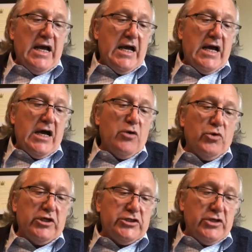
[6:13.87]
uh,
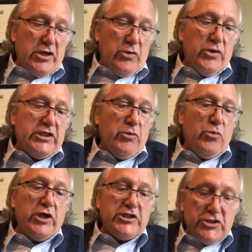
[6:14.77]
which with
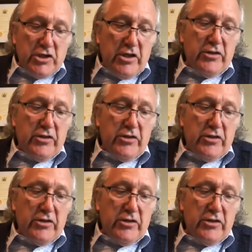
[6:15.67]
which